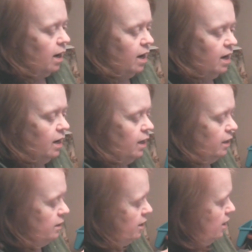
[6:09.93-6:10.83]

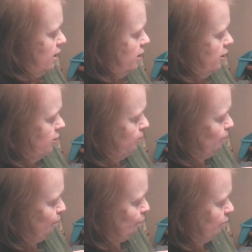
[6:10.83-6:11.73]
And then
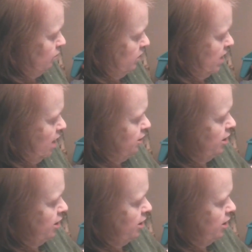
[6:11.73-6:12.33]
down